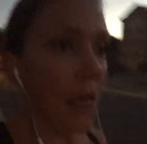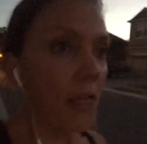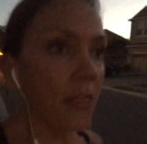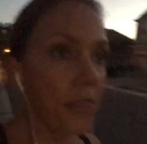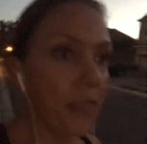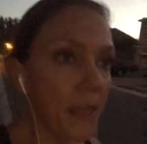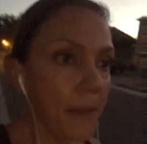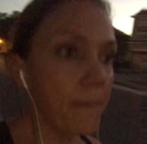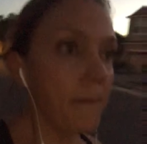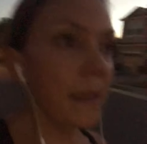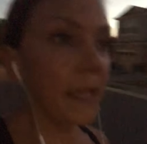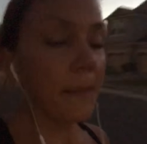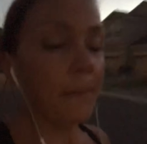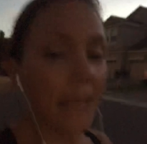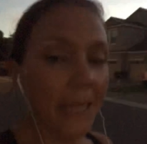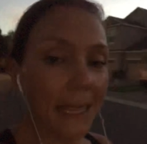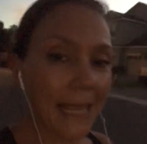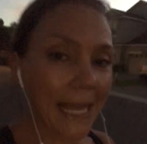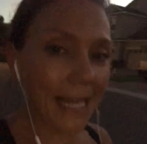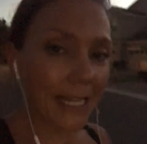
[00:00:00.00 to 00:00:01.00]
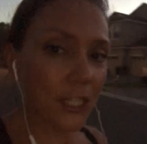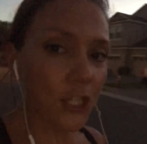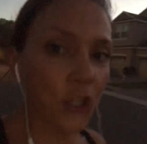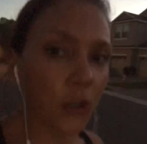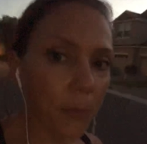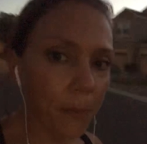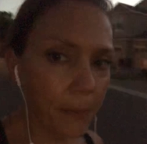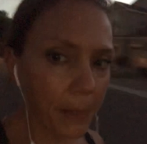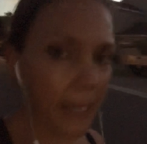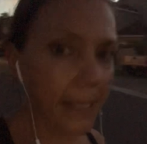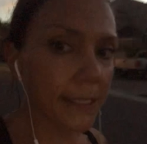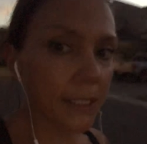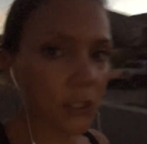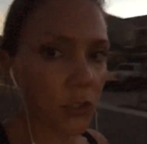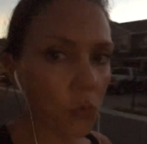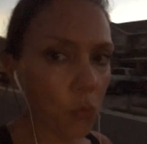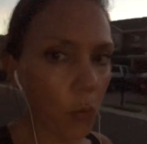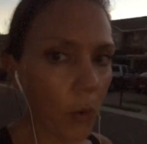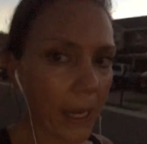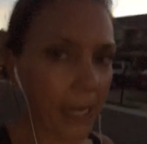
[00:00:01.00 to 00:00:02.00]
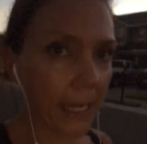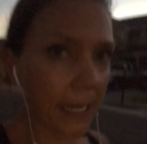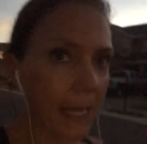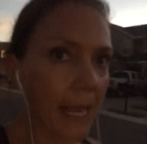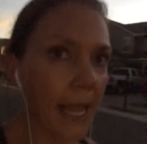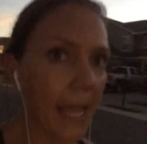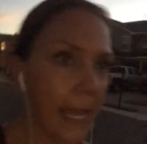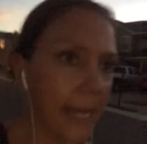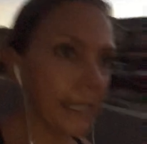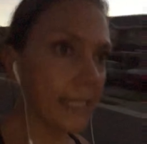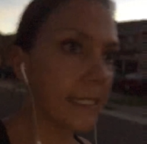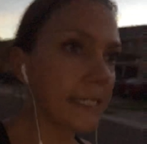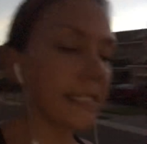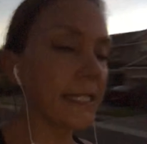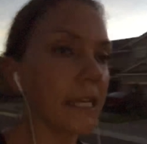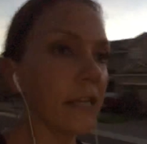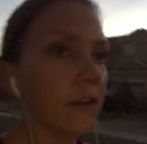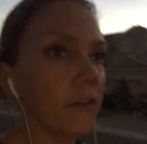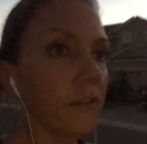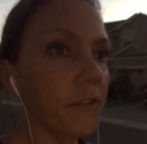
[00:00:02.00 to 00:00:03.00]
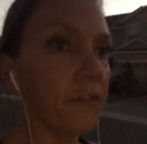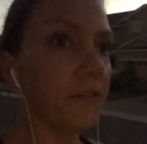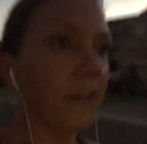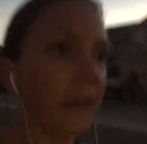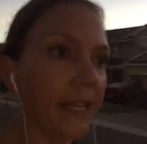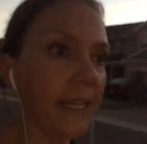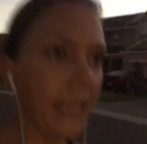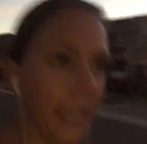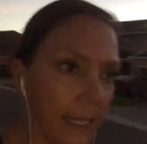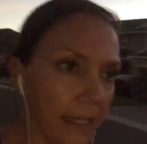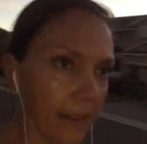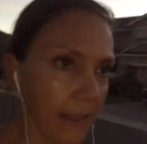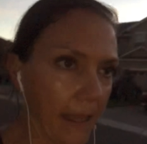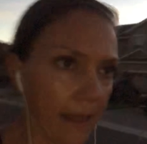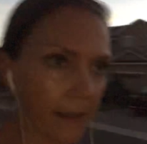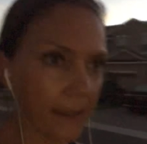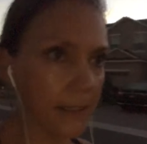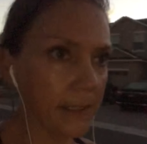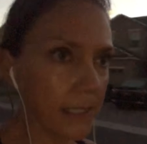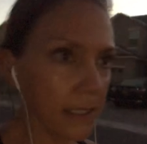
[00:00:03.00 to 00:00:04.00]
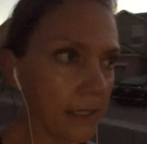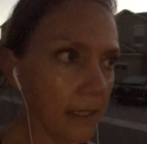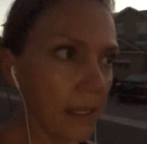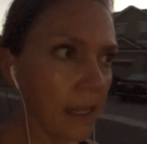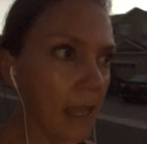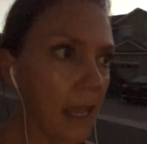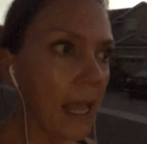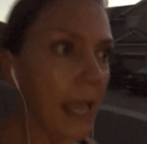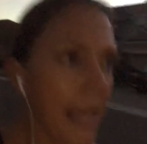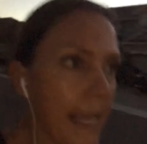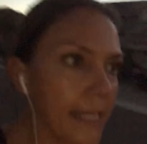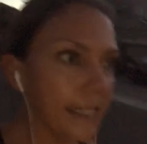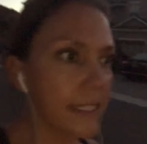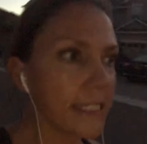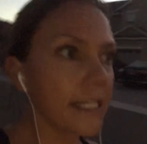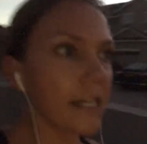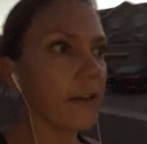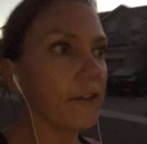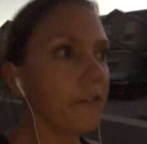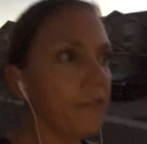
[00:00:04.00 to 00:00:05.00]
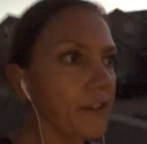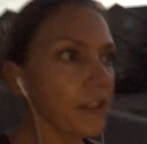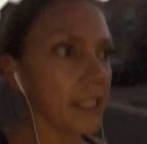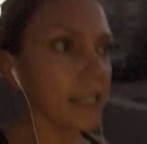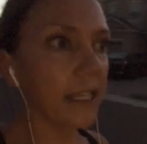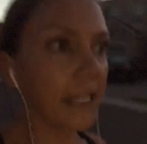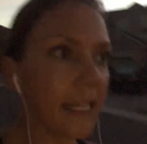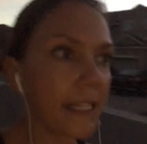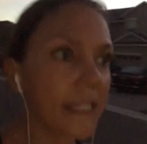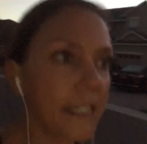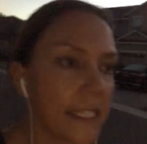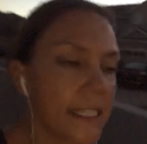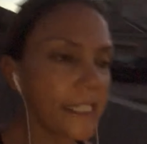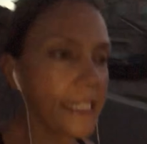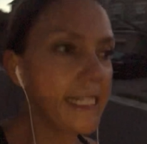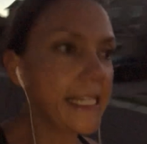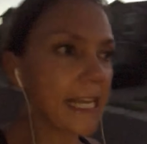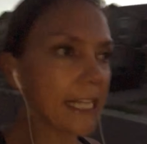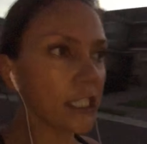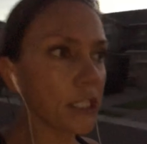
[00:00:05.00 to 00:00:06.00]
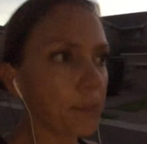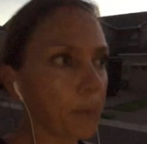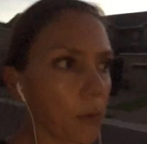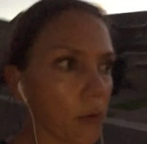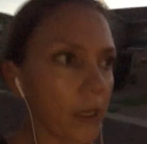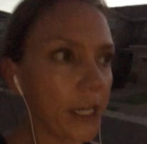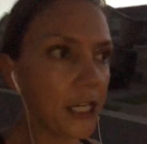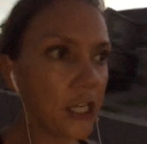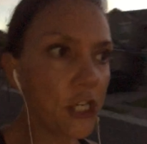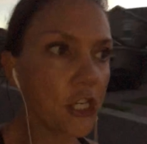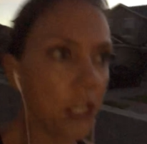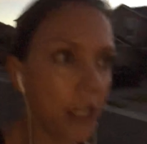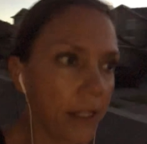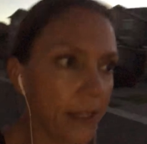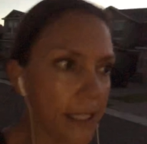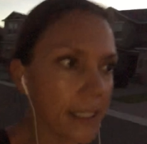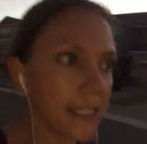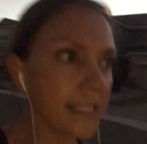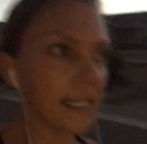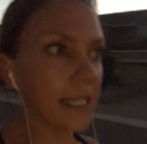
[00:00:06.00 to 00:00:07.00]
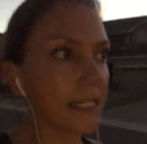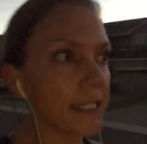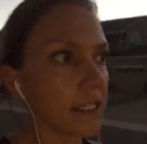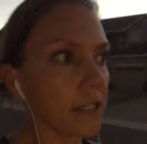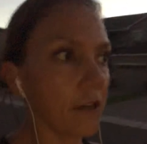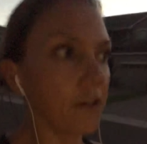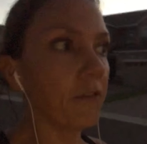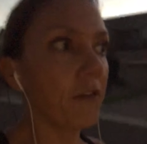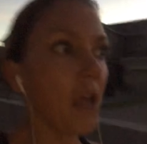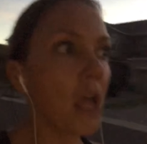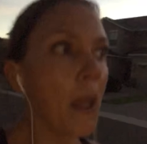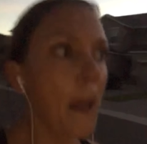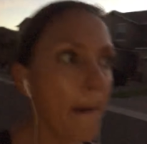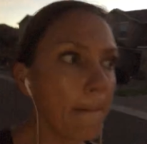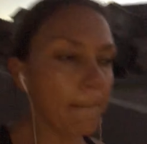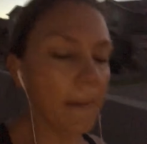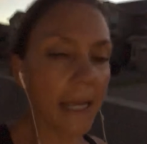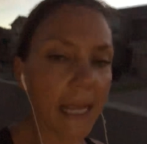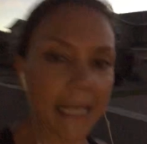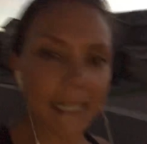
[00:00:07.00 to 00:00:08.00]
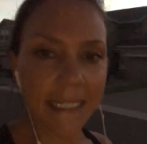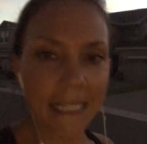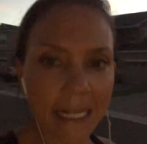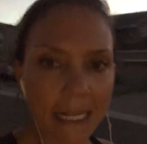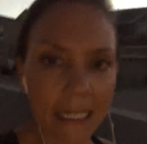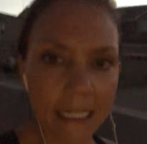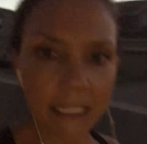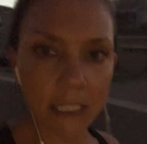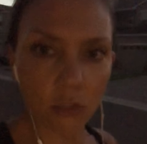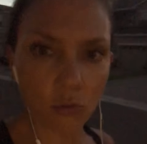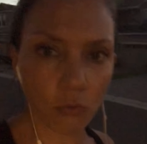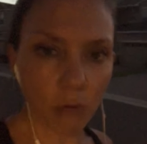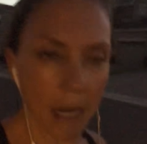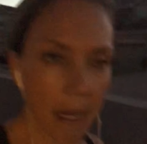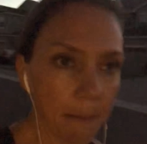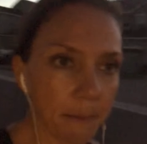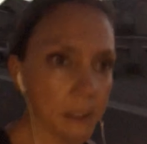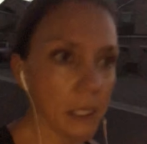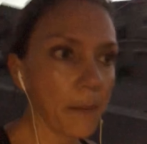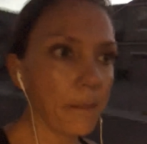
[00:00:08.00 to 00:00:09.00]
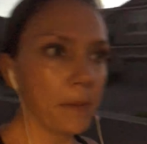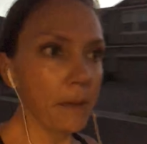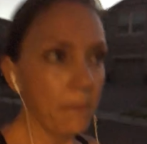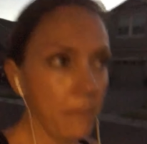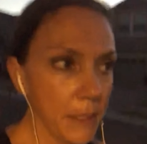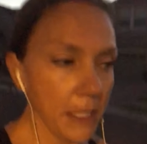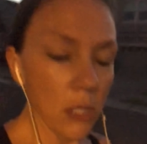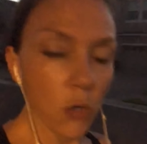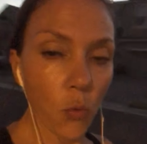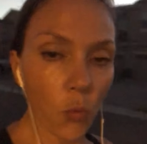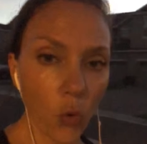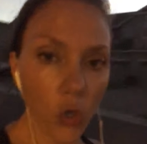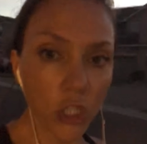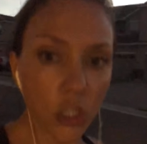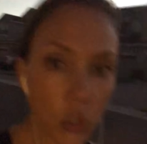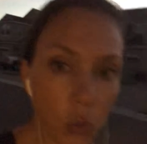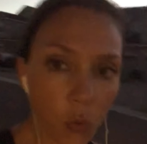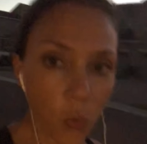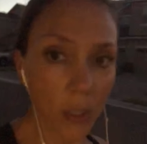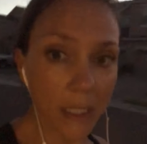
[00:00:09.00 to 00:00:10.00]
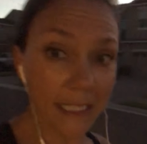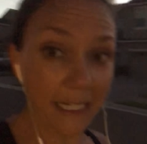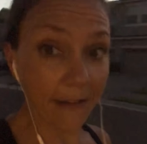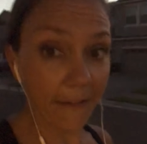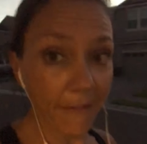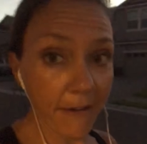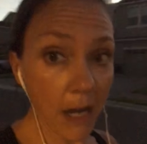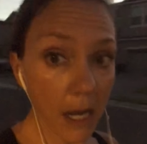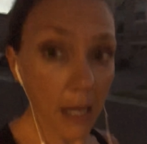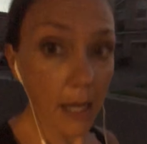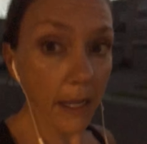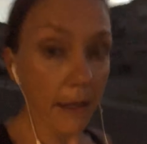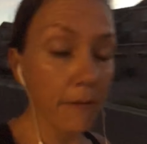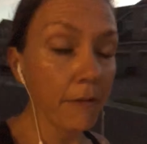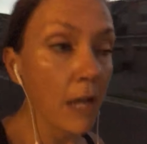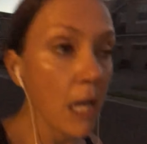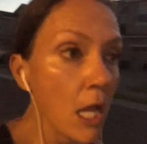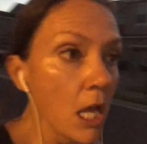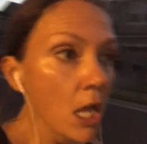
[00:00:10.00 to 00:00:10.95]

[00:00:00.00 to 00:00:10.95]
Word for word: Then maybe that's your best weight. And instead of fighting that, instead of feeling like this desperation, this sense of my identity is wrapped up in being one twenty-five,